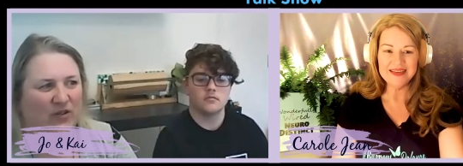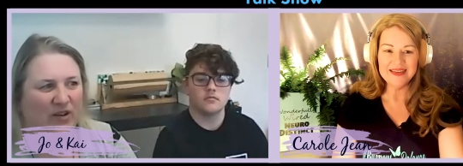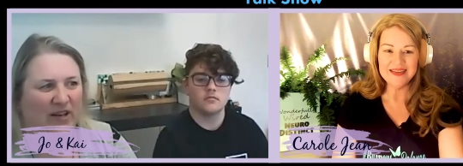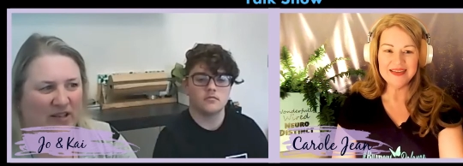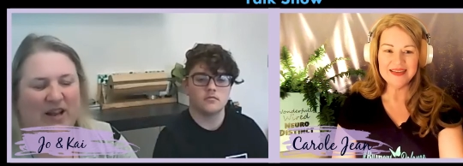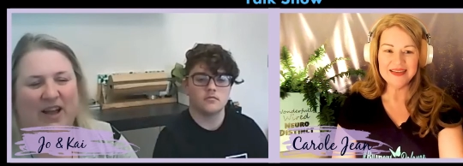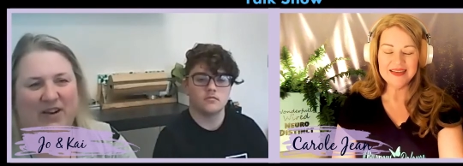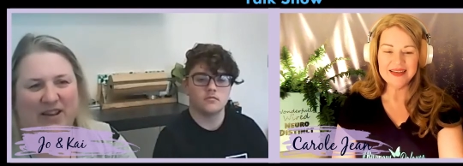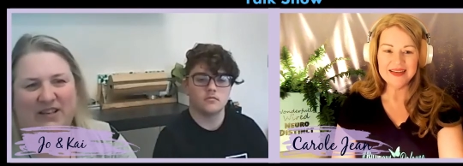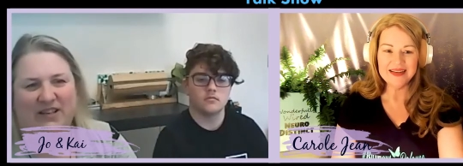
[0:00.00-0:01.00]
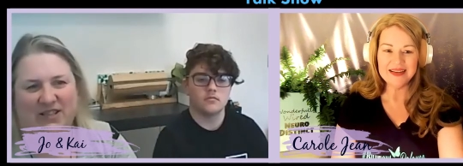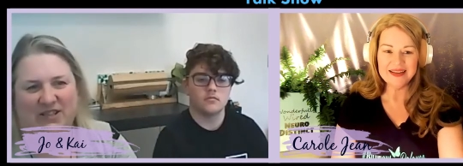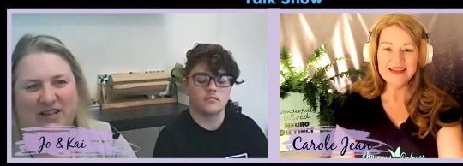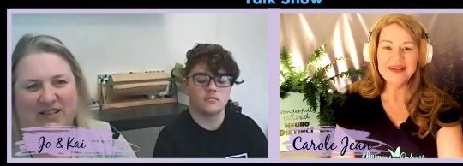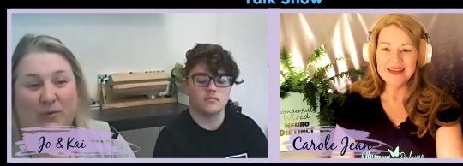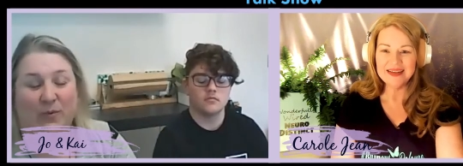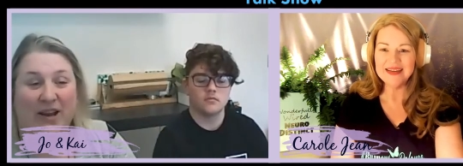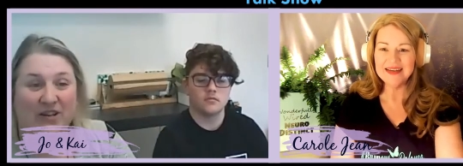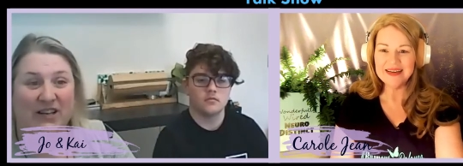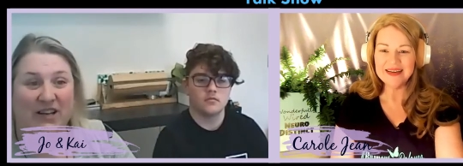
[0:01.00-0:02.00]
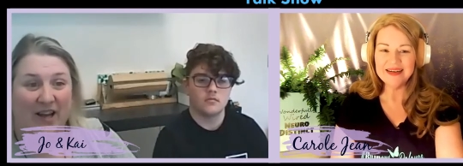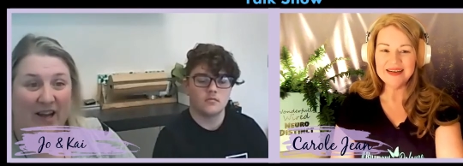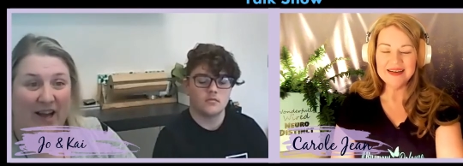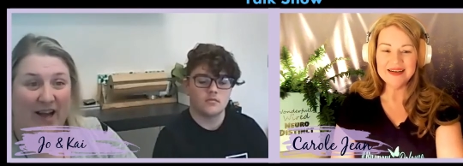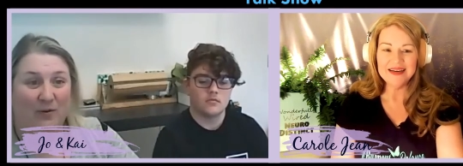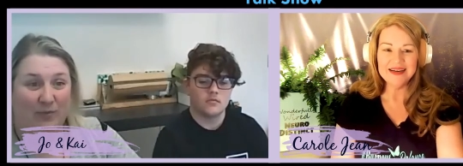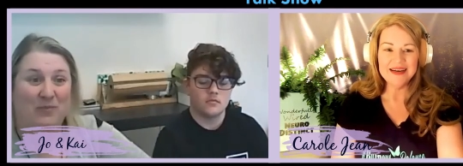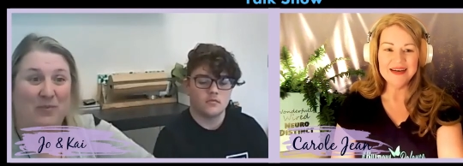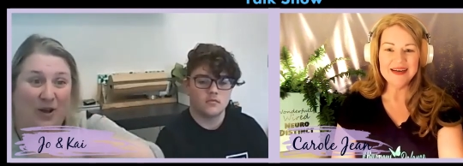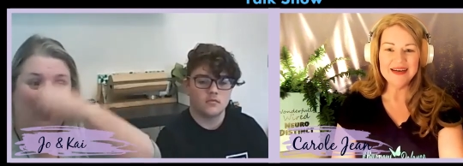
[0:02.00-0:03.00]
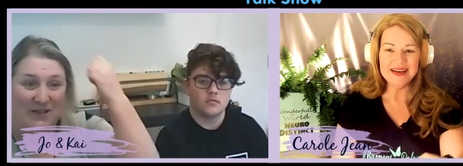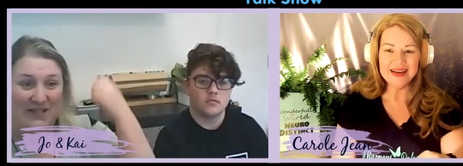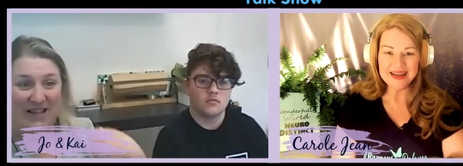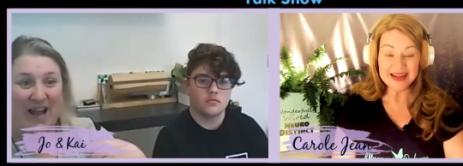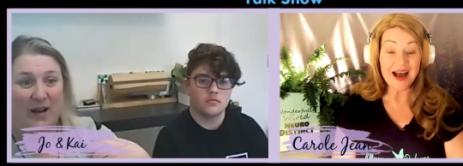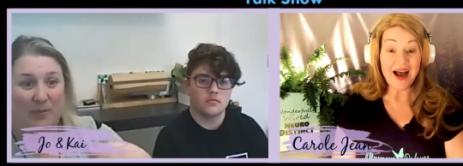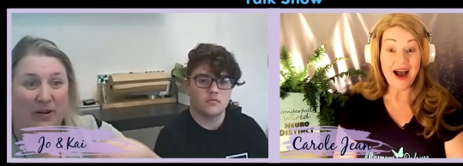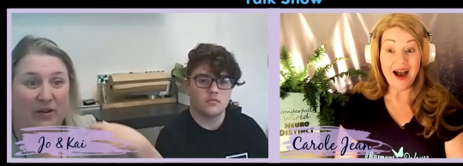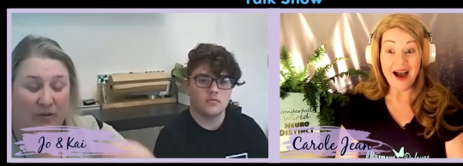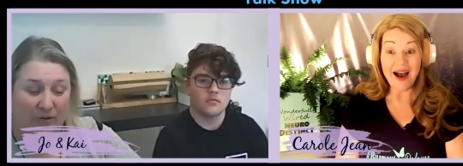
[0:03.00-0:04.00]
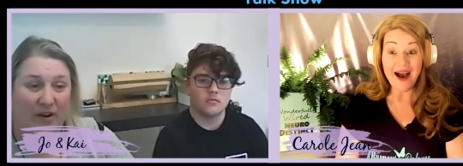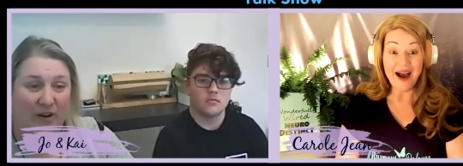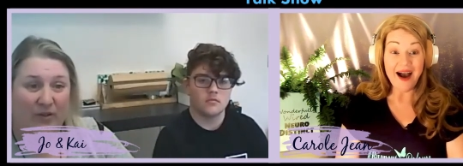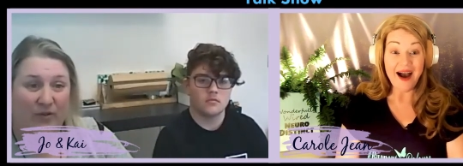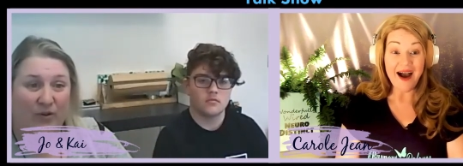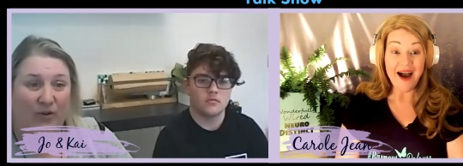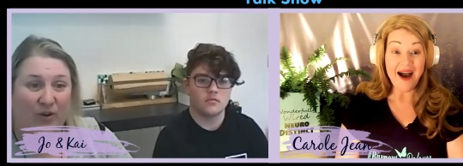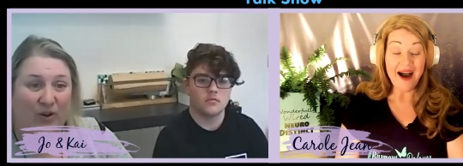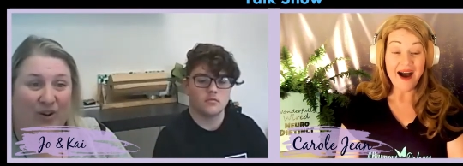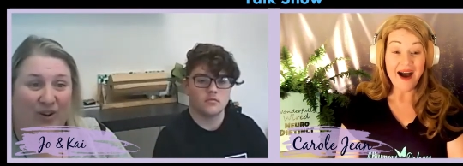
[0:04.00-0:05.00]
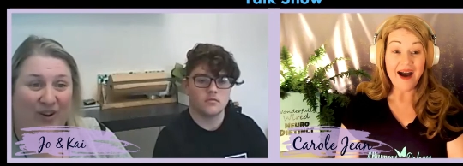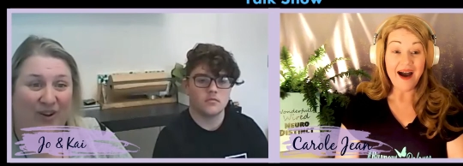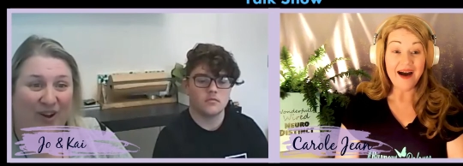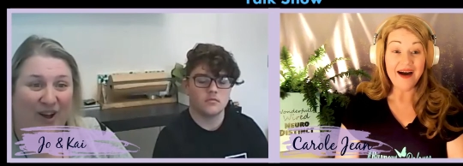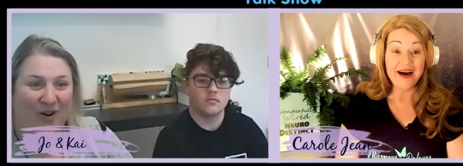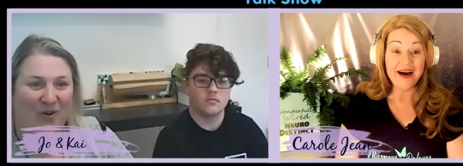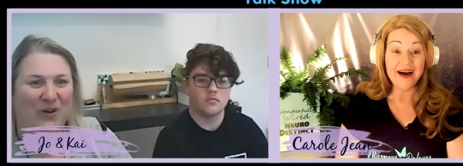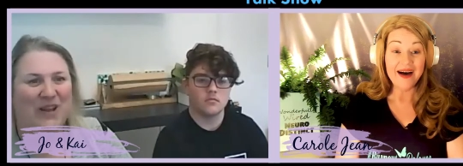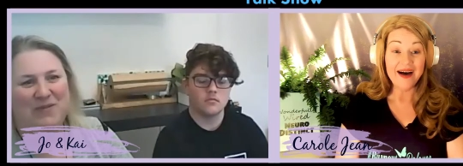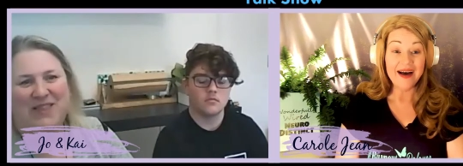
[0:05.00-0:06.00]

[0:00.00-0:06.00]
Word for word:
Speaker 1: look, did I have anything to suggest? So we actually repurposed the caterpillar to thread it through her hoodie.